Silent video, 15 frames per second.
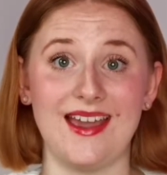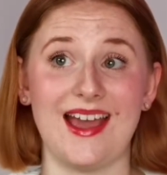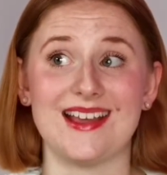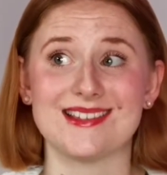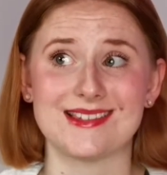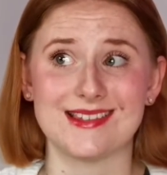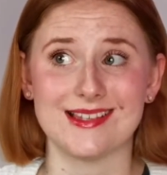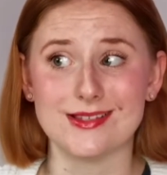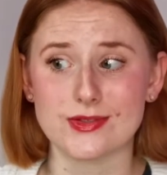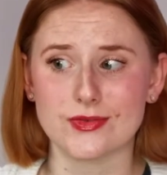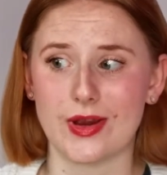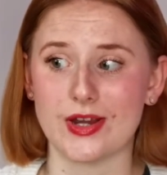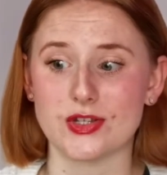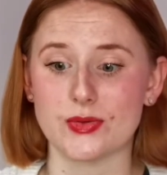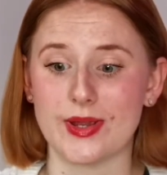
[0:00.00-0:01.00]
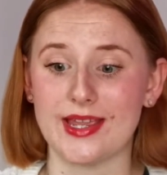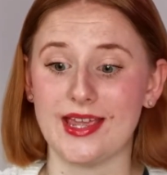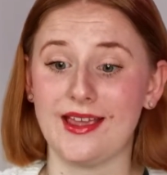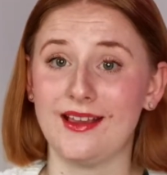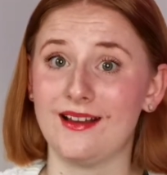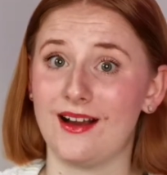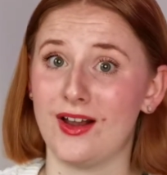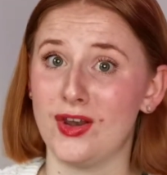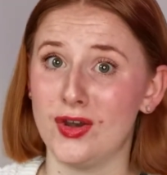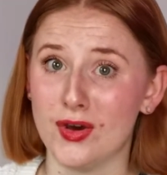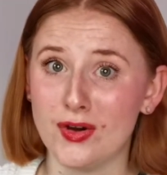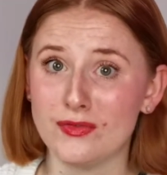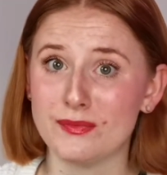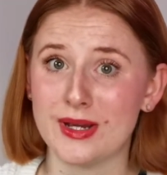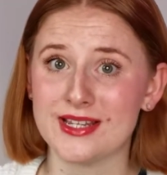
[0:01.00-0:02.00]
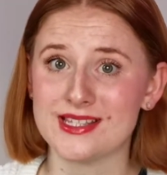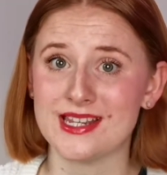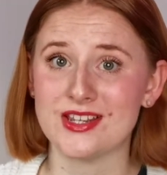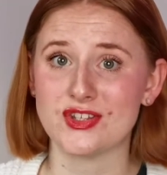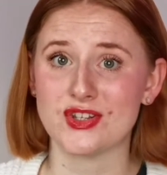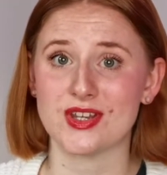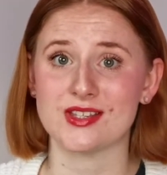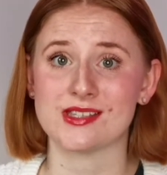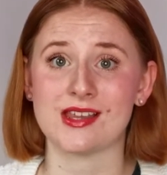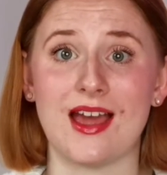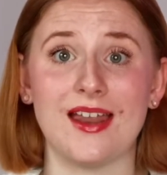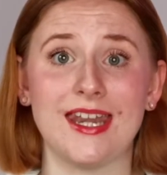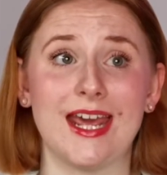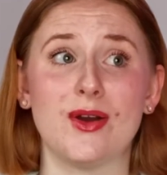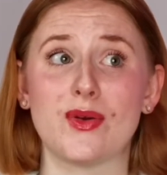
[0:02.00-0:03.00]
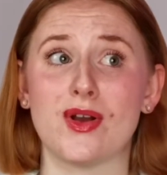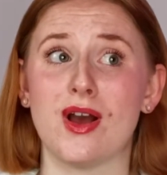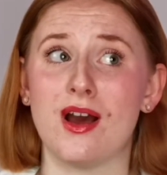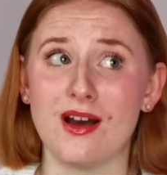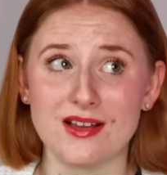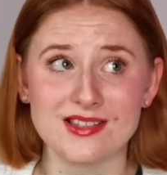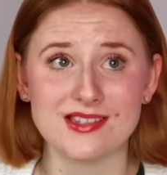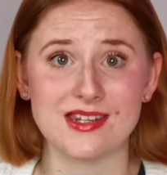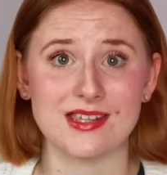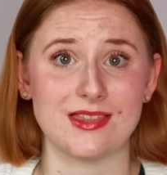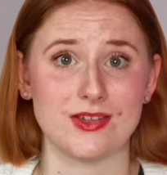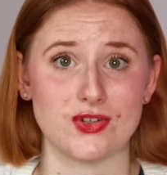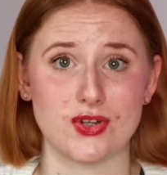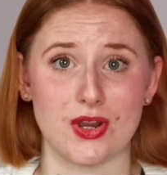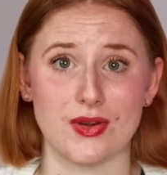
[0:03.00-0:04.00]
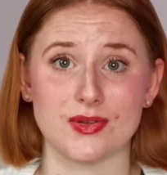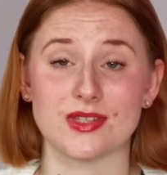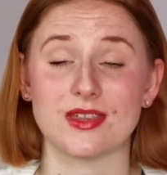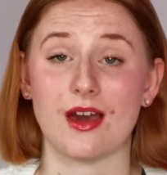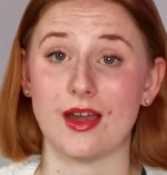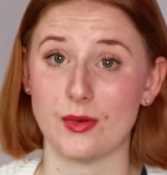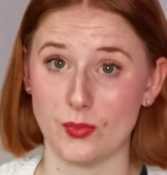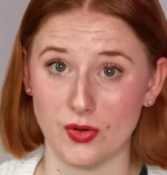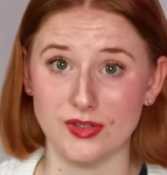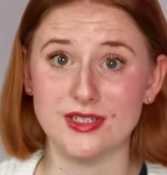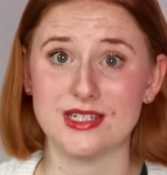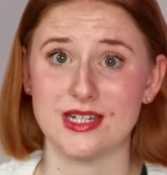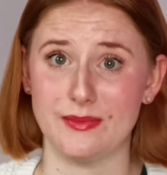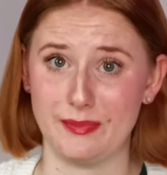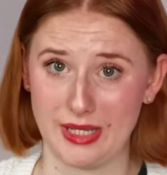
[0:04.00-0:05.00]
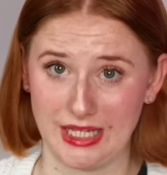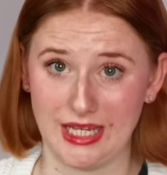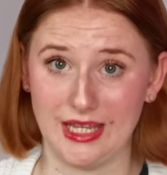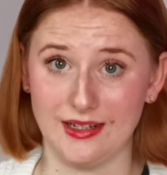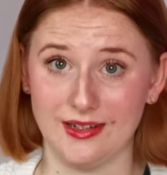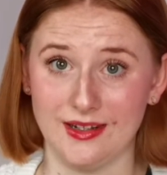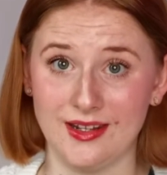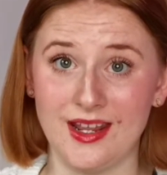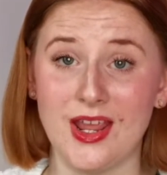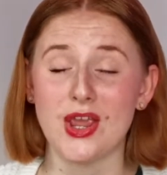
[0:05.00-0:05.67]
And since graduating, a lot of my teachers are now casting the shows that I want to be in.